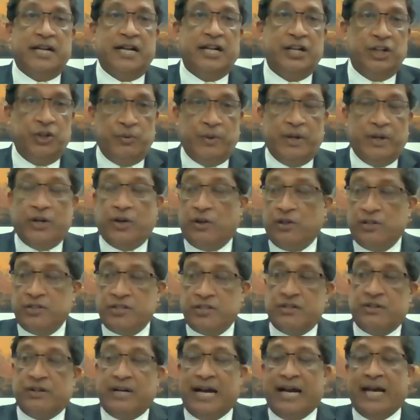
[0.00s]
and UN
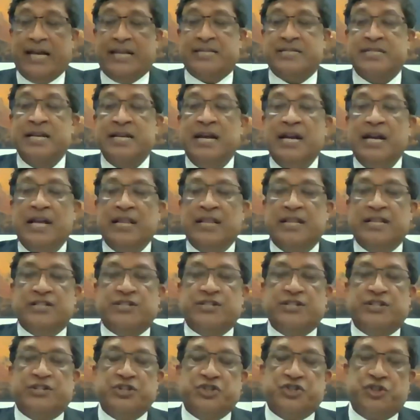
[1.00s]
also has
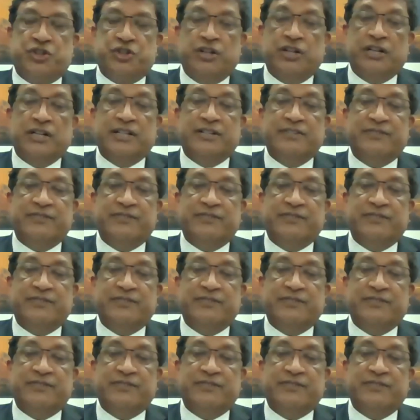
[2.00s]
this additional